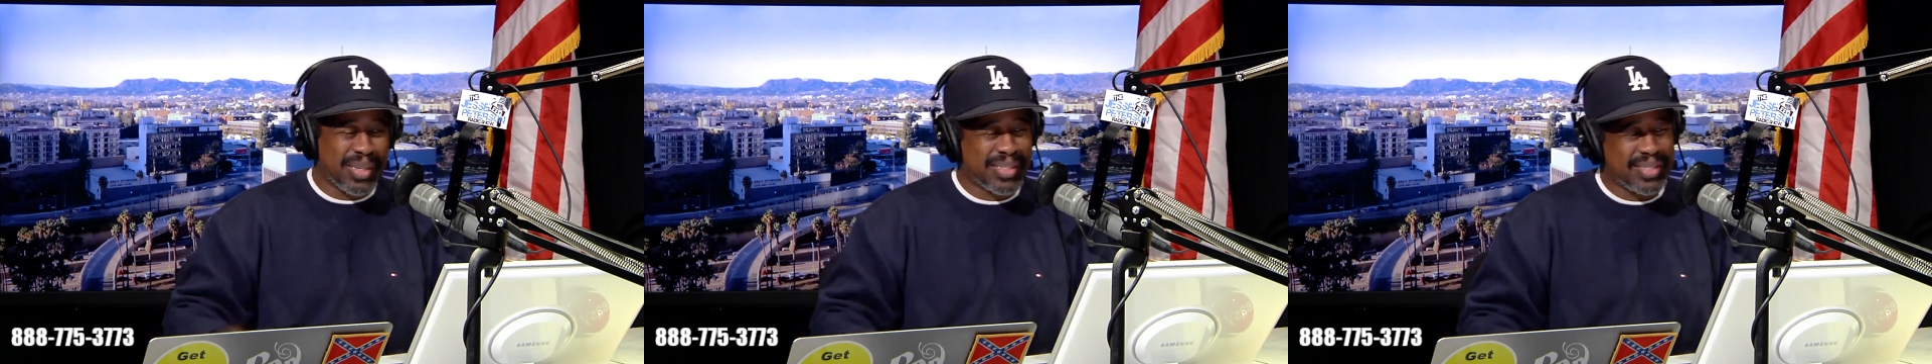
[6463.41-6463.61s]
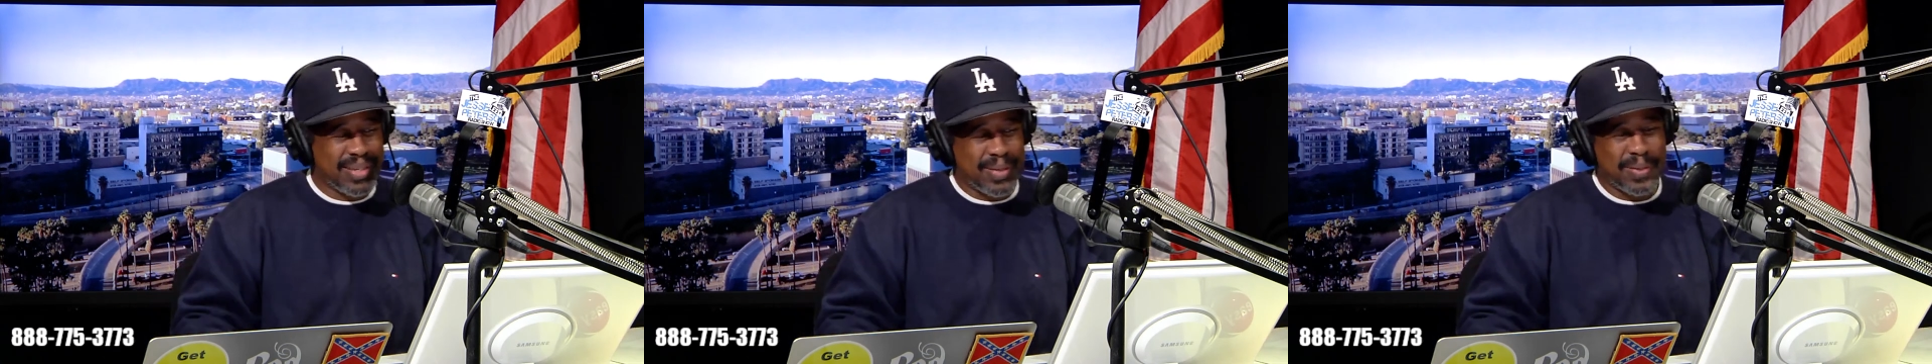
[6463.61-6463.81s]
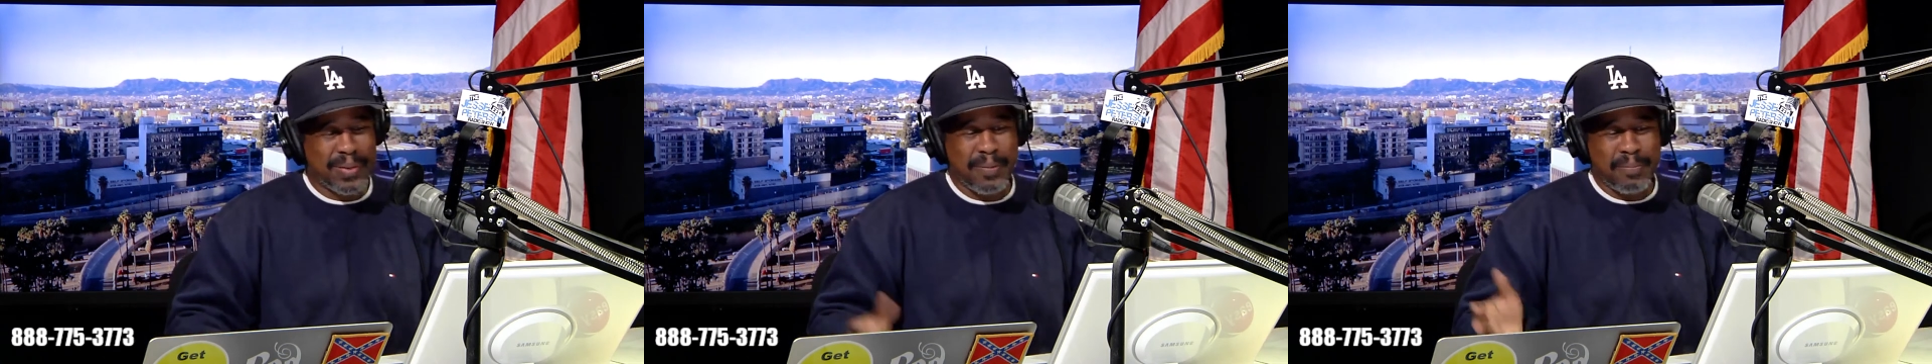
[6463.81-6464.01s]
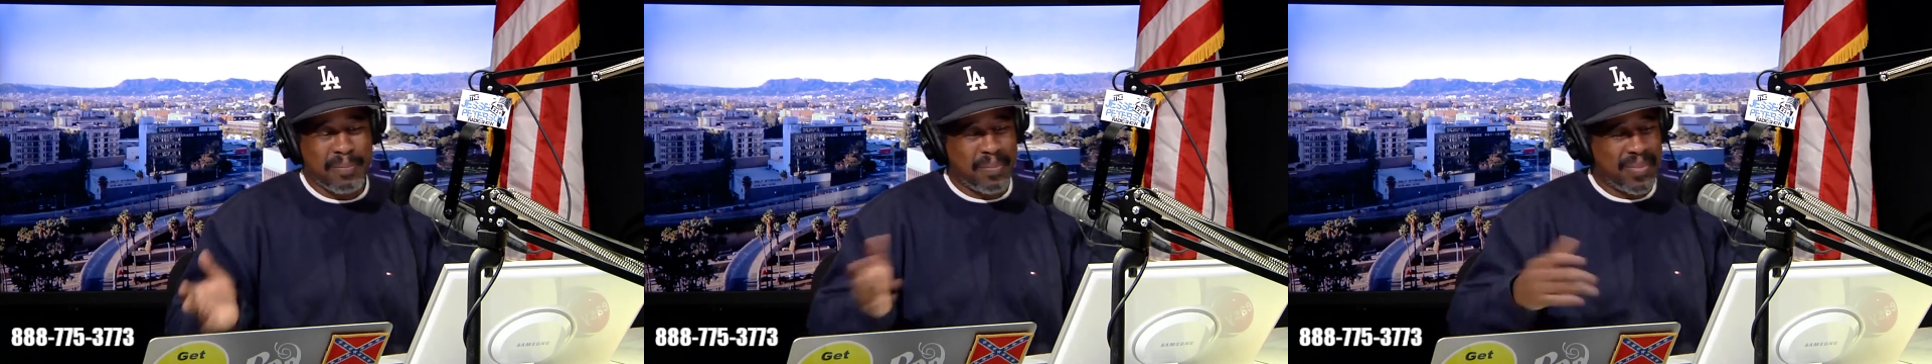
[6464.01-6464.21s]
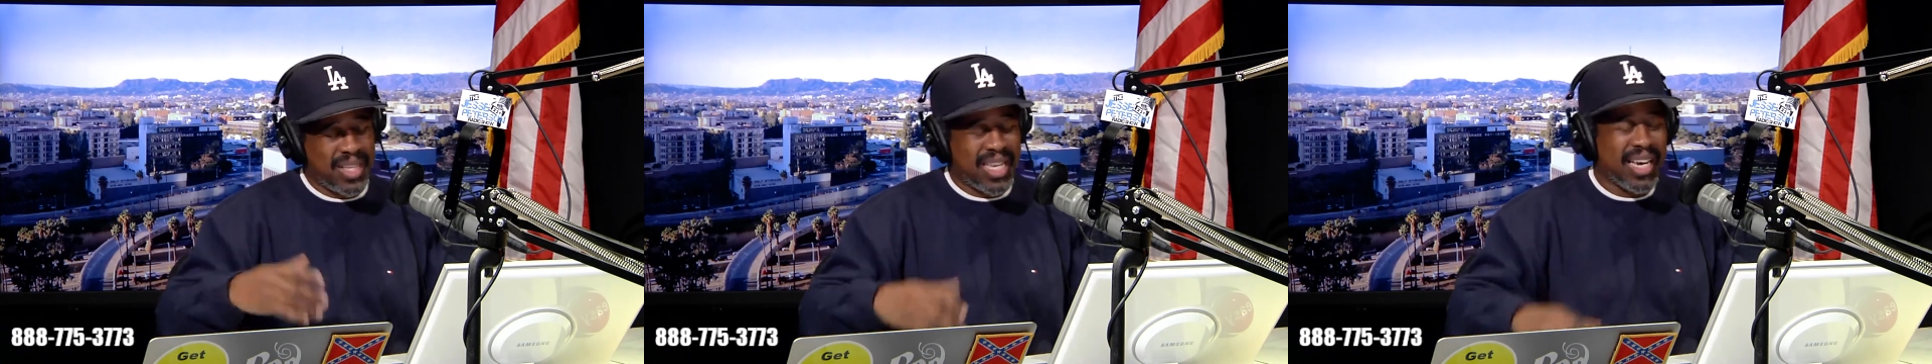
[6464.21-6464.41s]
No. So,
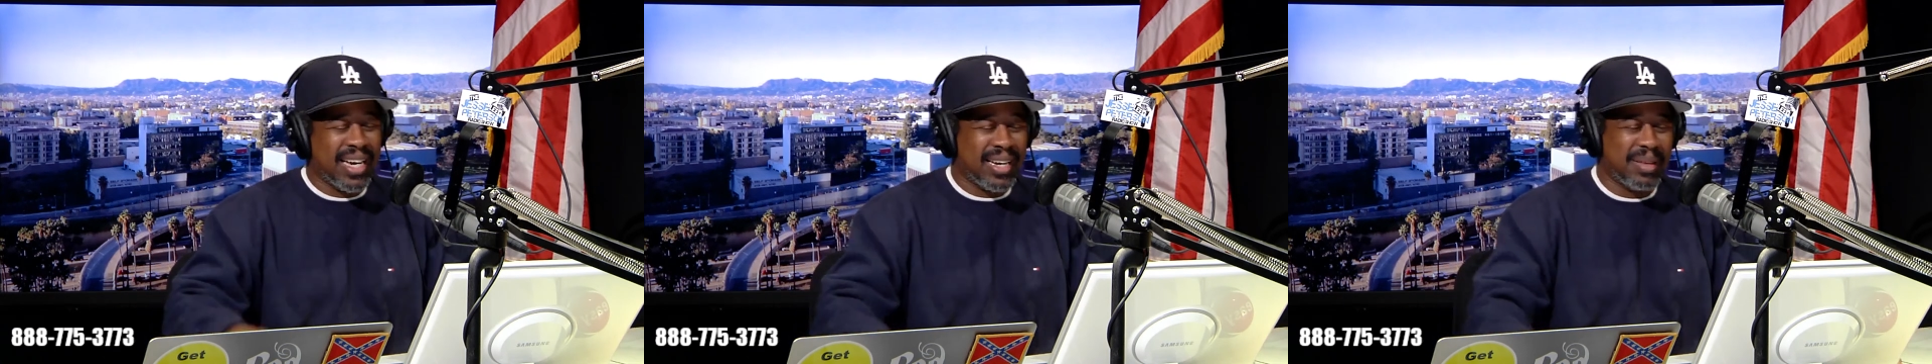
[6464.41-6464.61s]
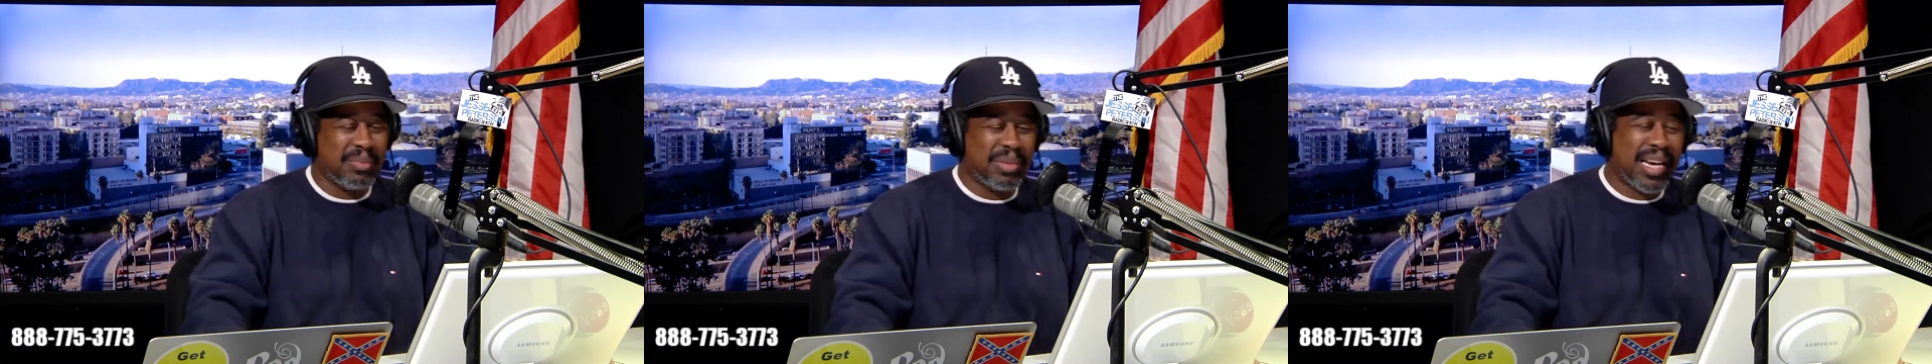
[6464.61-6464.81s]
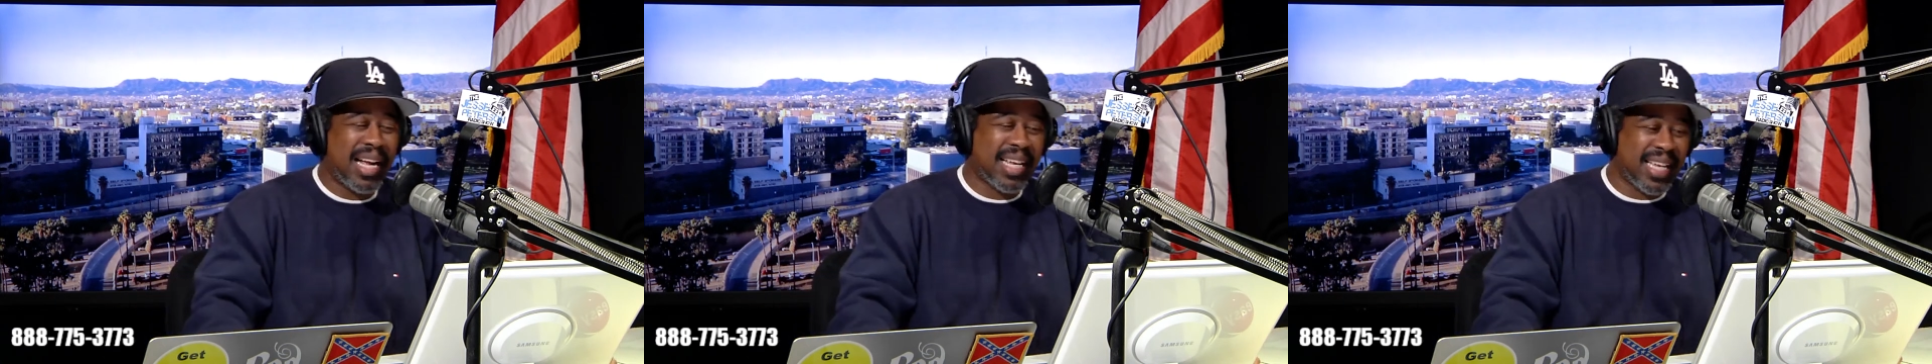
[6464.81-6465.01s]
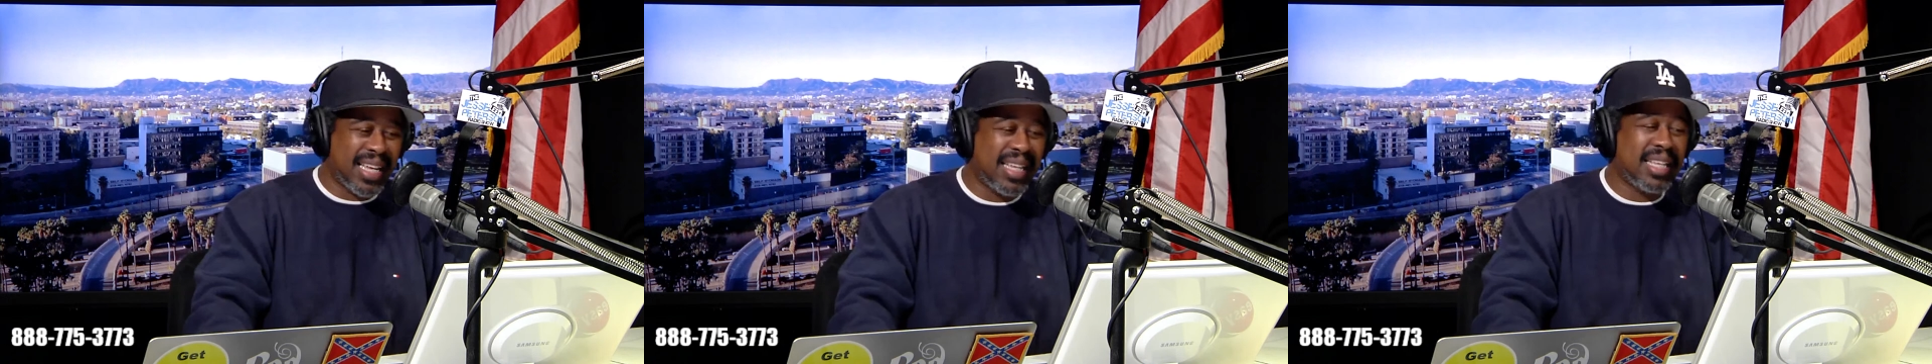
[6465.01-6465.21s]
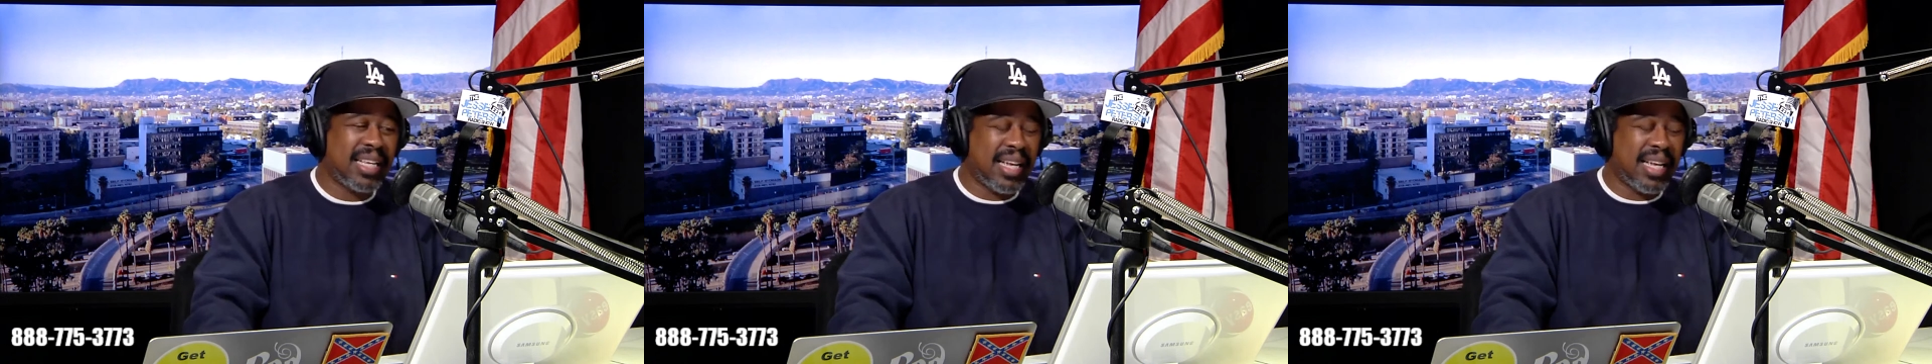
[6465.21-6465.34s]
yeah, but I get it.